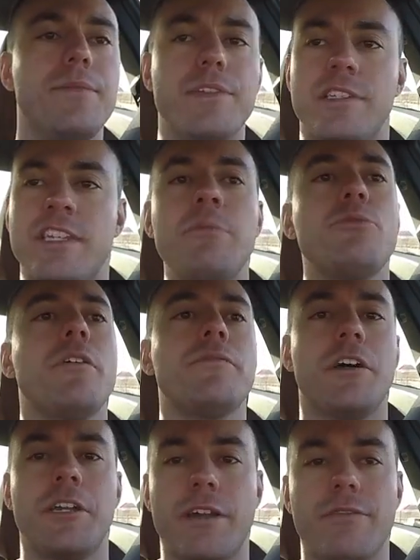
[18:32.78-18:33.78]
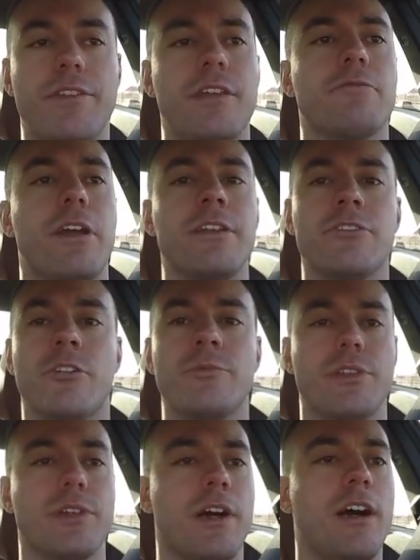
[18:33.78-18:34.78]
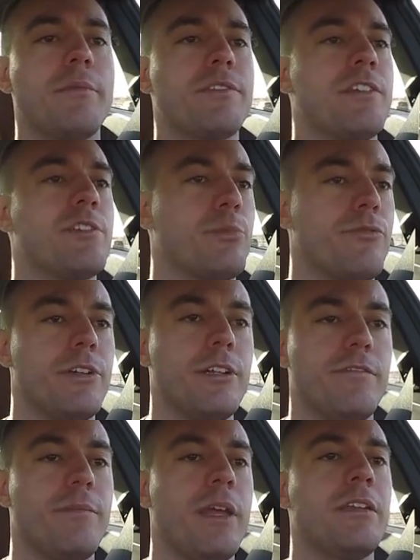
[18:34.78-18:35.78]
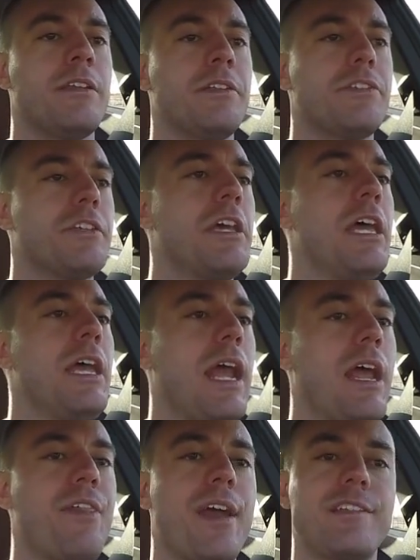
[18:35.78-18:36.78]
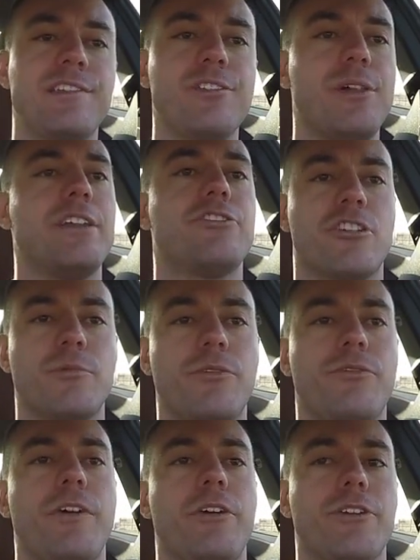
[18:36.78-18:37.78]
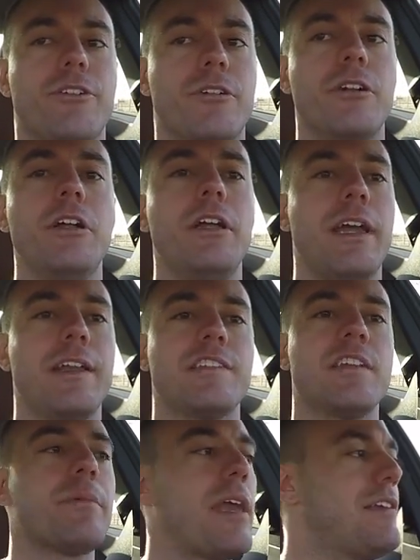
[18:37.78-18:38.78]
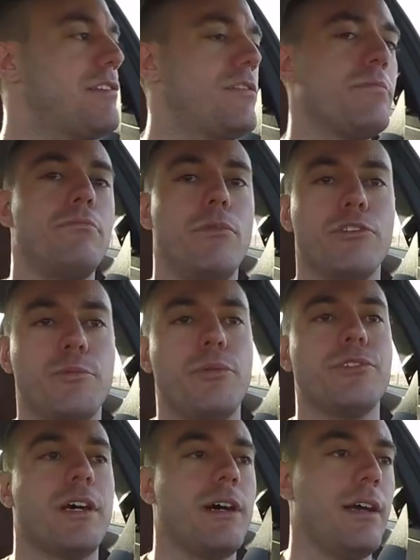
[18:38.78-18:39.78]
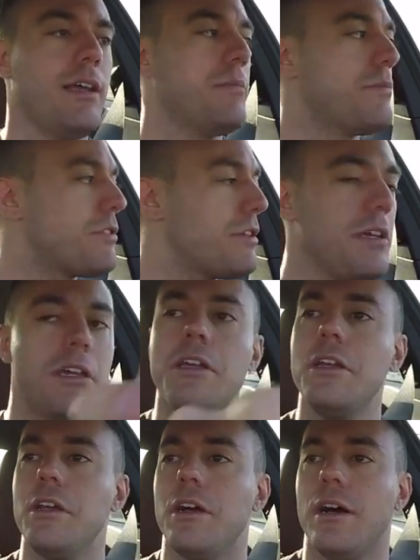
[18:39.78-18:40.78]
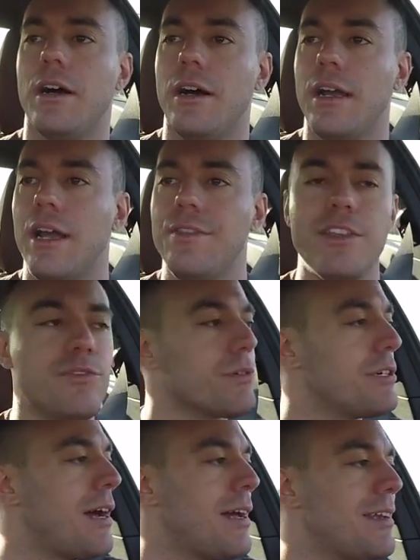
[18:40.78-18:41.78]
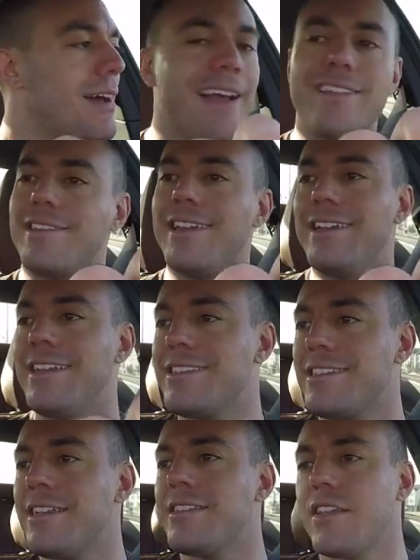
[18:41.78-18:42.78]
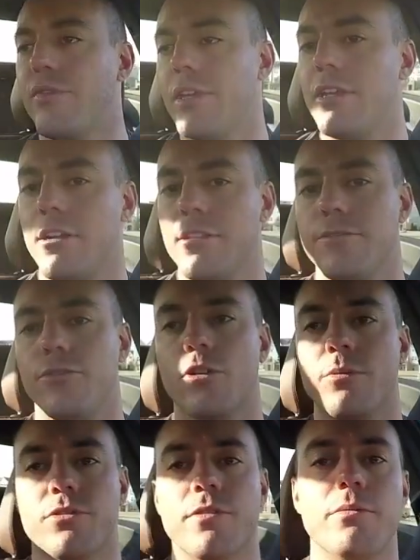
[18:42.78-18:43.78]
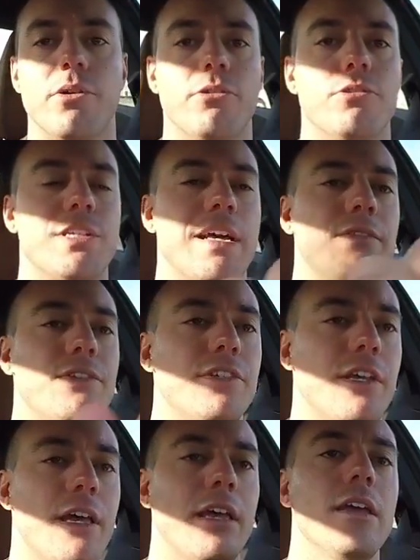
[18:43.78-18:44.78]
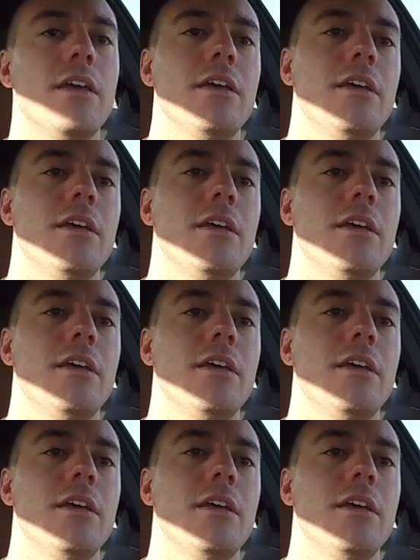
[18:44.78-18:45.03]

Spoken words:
seemed to have done everything right in terms of the common sense preventative maintenance, and they had still had turbo failure, and in some cases multiple times. And these were not isolated incidents. If you get on the forums and read what owners have to say,